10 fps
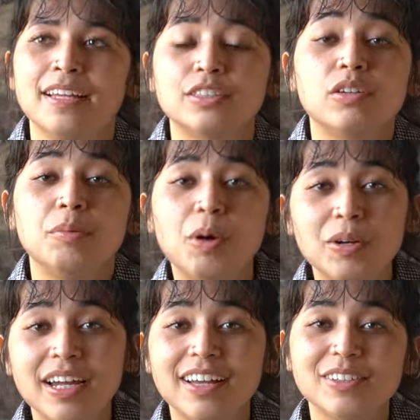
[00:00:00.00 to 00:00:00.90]
So
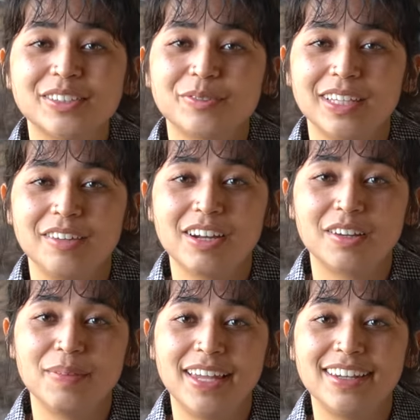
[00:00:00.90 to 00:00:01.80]
Nimona I also really
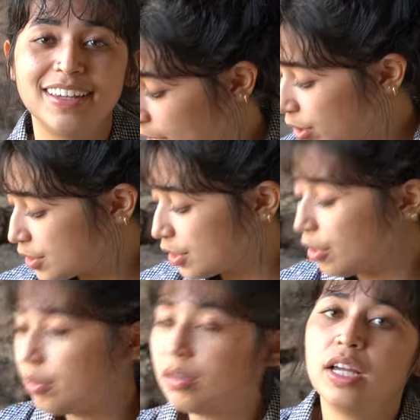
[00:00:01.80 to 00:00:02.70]
recommend. And
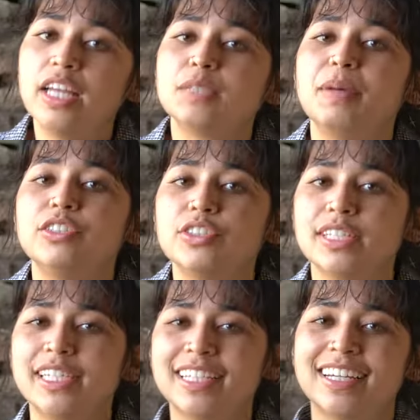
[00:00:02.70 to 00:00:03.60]
also,
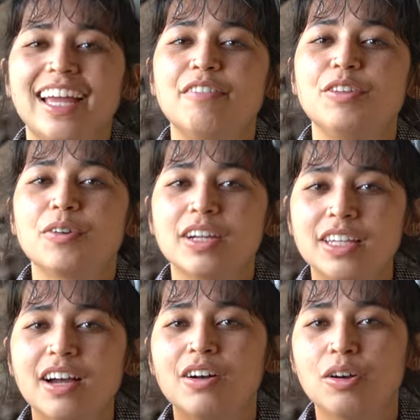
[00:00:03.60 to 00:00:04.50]
especially if you're a
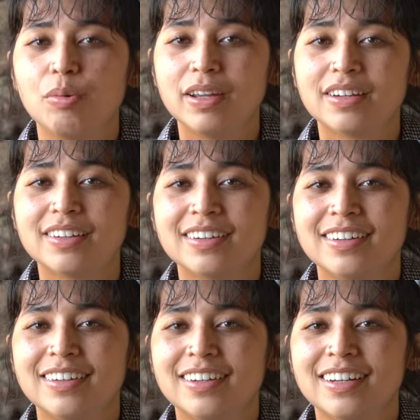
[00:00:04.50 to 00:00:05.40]
young queer,
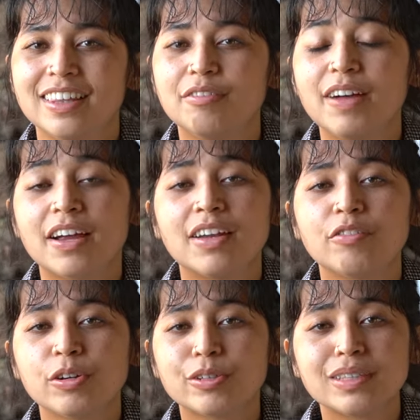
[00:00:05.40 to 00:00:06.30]
The Fire
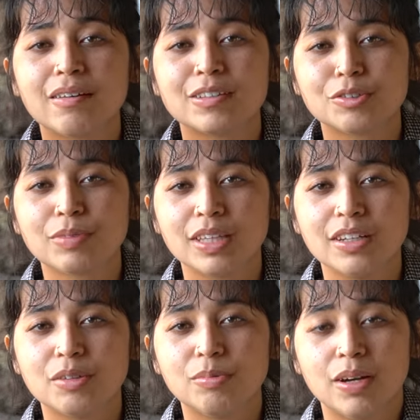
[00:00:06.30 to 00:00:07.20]
Never Goes Out is a really
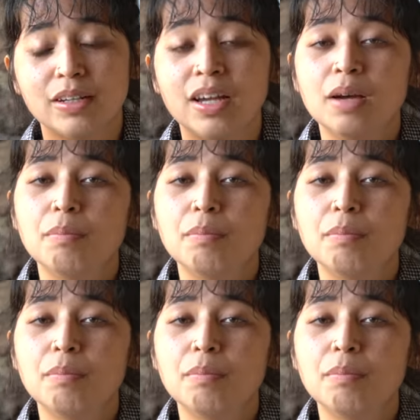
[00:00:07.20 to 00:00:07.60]
good one.